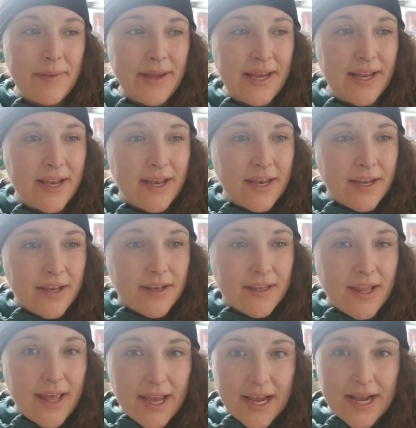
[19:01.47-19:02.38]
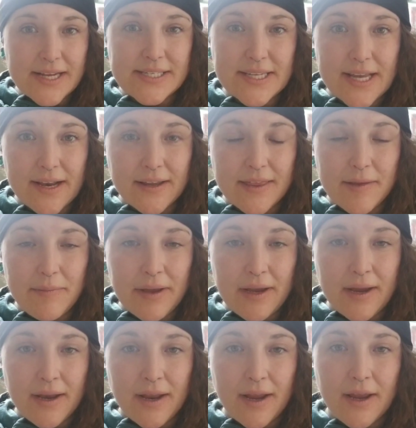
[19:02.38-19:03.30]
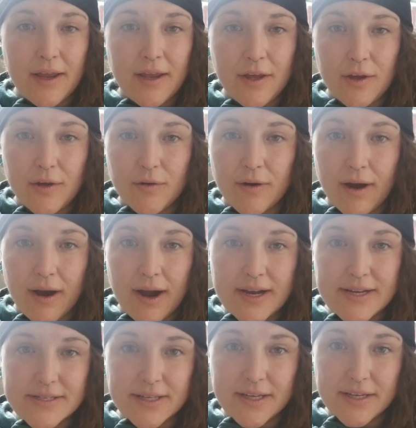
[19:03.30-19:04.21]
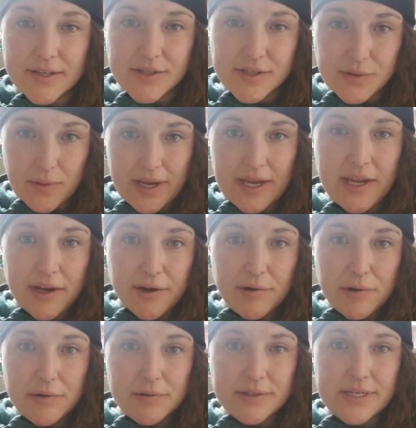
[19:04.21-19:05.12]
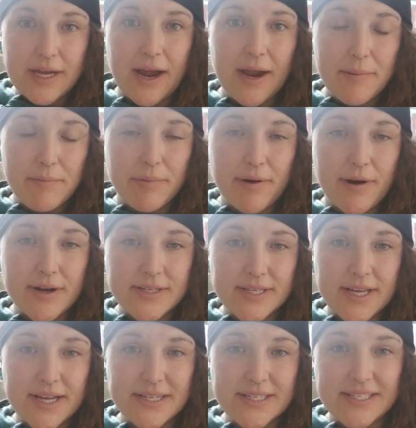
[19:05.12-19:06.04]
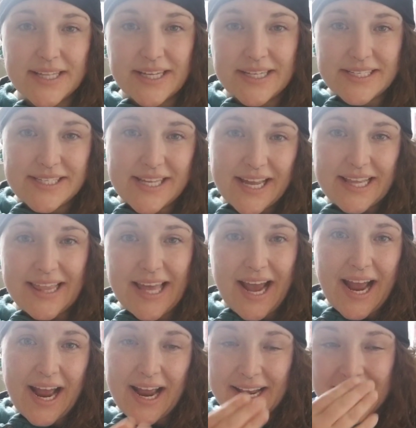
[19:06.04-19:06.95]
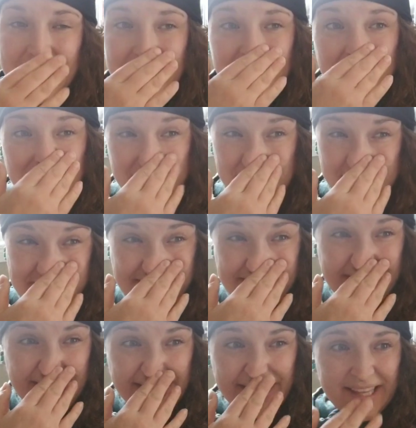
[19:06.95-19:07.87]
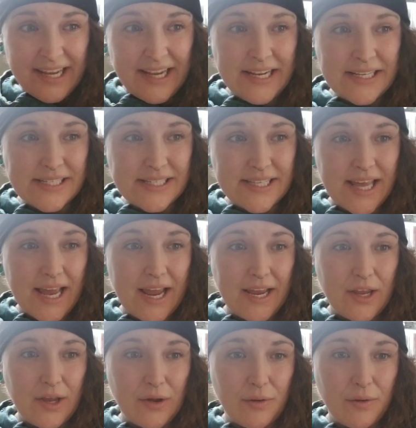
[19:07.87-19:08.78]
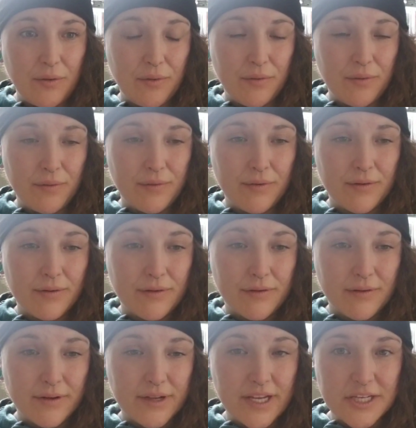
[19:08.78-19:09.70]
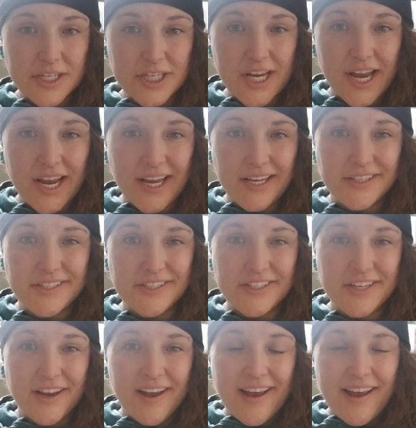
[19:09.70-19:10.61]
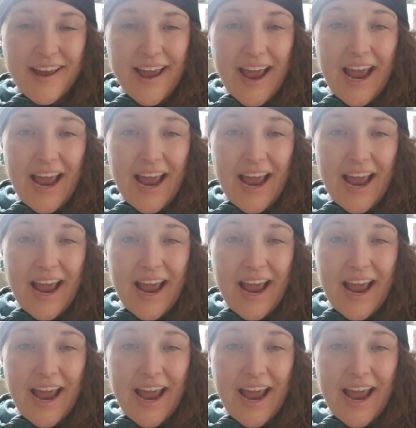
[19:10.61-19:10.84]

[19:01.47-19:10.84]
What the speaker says: I mean, like I said in the beginning, you guys can tweak your own time process, things like that. There's little things that you can change.